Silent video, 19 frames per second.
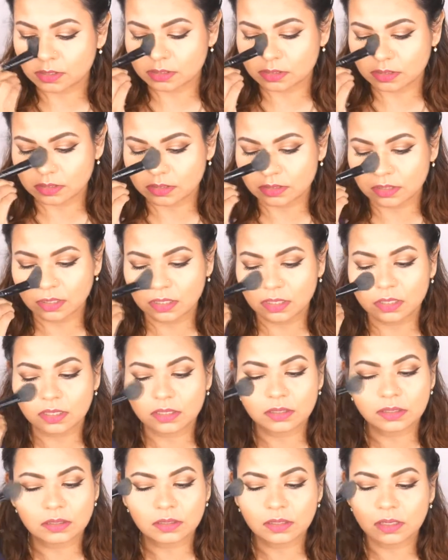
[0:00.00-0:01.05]
pressing this
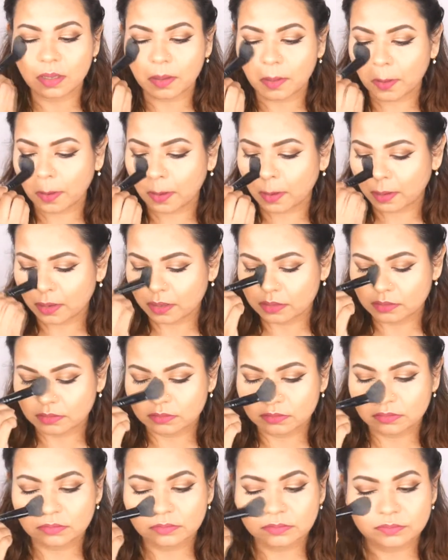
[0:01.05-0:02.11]
against the
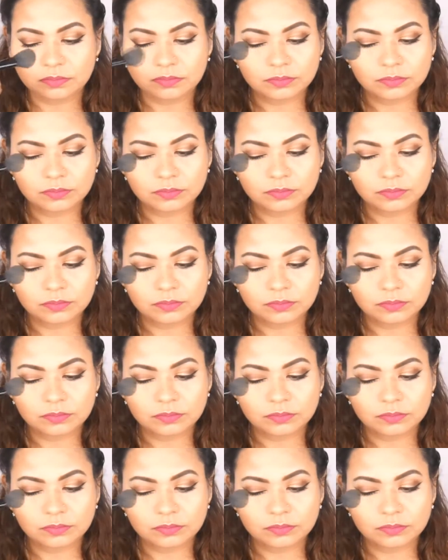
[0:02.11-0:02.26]
skin.